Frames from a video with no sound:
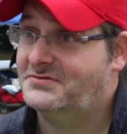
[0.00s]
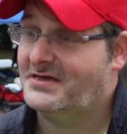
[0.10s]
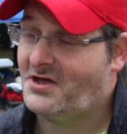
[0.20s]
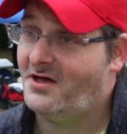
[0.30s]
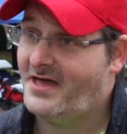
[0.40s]
what
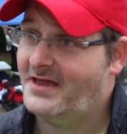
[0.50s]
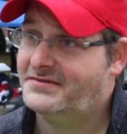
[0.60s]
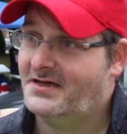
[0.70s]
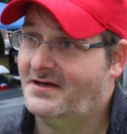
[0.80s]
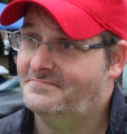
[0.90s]
they call
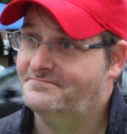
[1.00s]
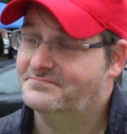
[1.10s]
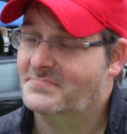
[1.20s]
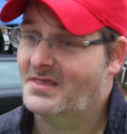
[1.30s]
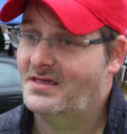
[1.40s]
that? Um,
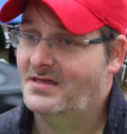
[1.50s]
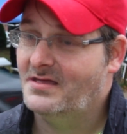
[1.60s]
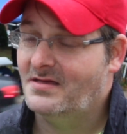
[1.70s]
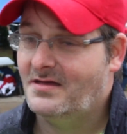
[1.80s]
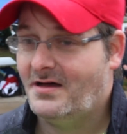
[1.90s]

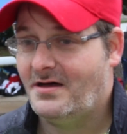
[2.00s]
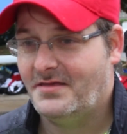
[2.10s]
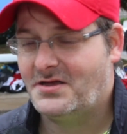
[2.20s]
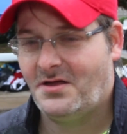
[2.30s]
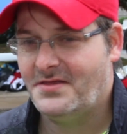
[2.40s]
oh,
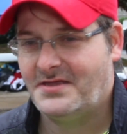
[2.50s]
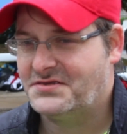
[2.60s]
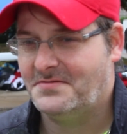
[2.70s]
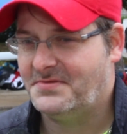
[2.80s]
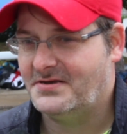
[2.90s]
they call that
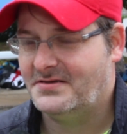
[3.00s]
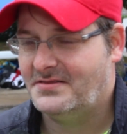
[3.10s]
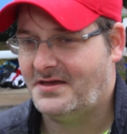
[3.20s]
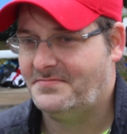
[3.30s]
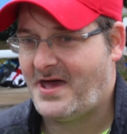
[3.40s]
something.
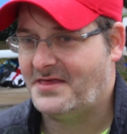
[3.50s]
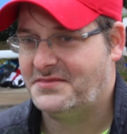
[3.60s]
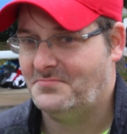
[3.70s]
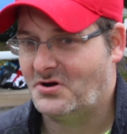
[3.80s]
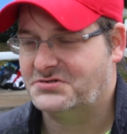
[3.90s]
That path
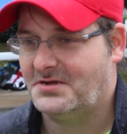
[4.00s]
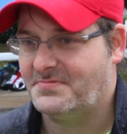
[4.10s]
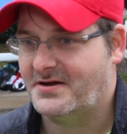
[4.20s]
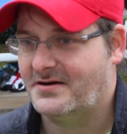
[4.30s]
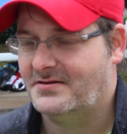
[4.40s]
that marched
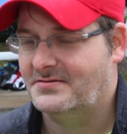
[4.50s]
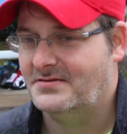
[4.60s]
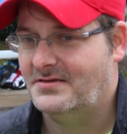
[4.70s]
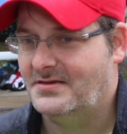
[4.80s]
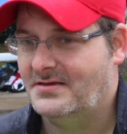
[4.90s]
up there
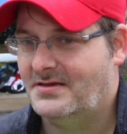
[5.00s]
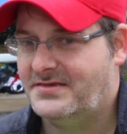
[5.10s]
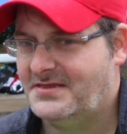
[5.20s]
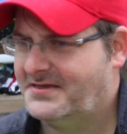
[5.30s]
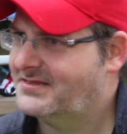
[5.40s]

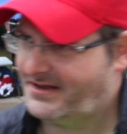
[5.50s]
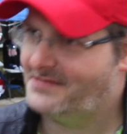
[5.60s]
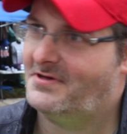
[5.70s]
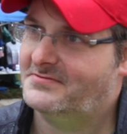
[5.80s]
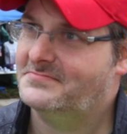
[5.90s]
can't think of the
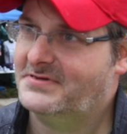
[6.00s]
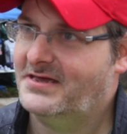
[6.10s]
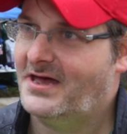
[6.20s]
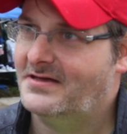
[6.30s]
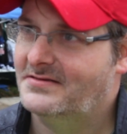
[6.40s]
name of it, but
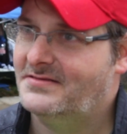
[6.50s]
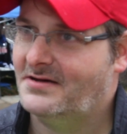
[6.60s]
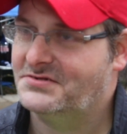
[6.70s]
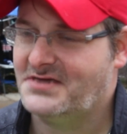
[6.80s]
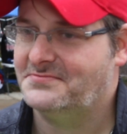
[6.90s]
yeah,
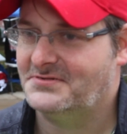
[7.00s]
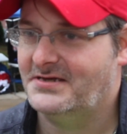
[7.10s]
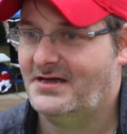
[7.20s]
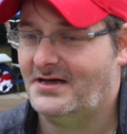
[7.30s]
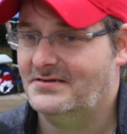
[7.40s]
that was
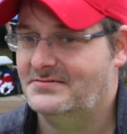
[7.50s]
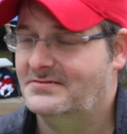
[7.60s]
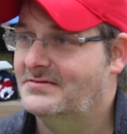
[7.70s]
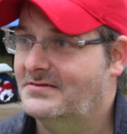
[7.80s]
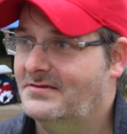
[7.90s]
definitely. Uh, starts
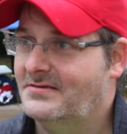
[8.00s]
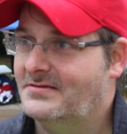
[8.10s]
with an A,